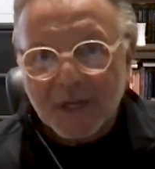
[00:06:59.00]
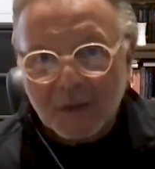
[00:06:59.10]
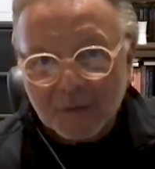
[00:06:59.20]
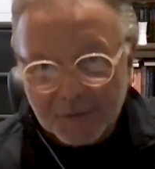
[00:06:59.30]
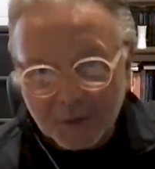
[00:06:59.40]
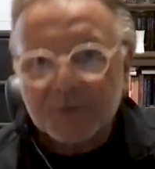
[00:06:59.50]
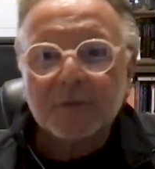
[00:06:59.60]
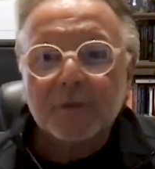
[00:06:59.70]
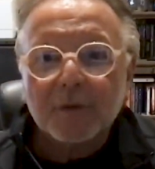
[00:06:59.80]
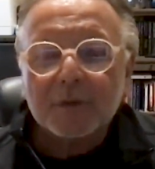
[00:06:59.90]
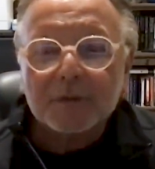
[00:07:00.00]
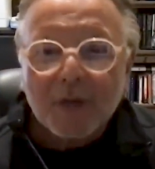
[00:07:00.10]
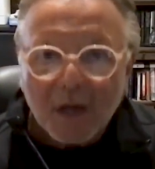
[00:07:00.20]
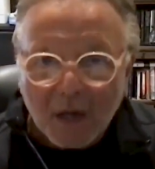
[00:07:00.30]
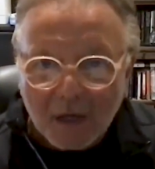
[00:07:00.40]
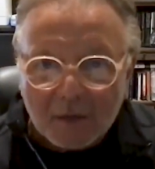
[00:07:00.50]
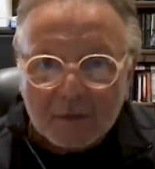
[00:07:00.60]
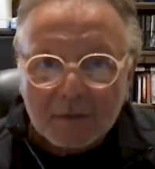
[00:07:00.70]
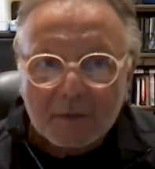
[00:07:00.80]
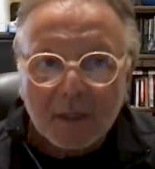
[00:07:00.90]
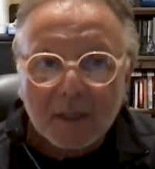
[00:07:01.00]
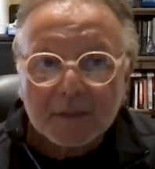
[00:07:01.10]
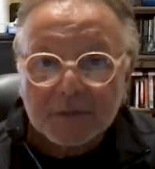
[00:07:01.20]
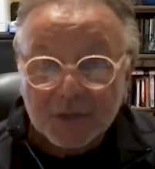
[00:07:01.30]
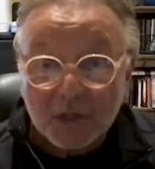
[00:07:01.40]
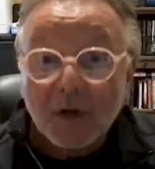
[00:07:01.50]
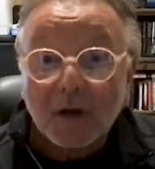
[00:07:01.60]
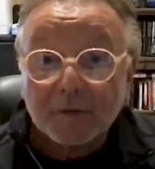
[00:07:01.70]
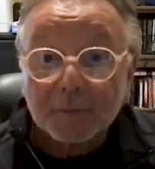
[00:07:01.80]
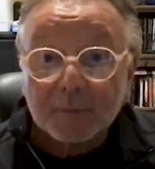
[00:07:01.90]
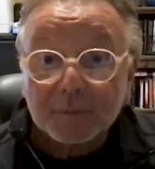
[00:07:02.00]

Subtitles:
down, those inverters are shut off.